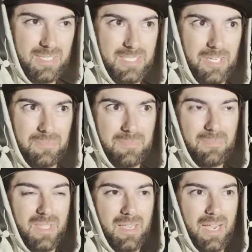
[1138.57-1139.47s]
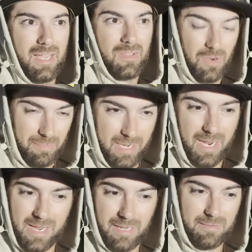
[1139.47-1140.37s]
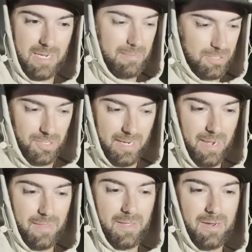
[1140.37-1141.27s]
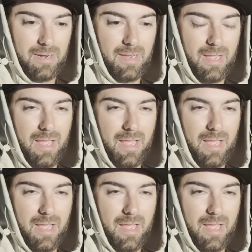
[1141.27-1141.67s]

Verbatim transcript: So I loaded my kayak up, got my truck out of there.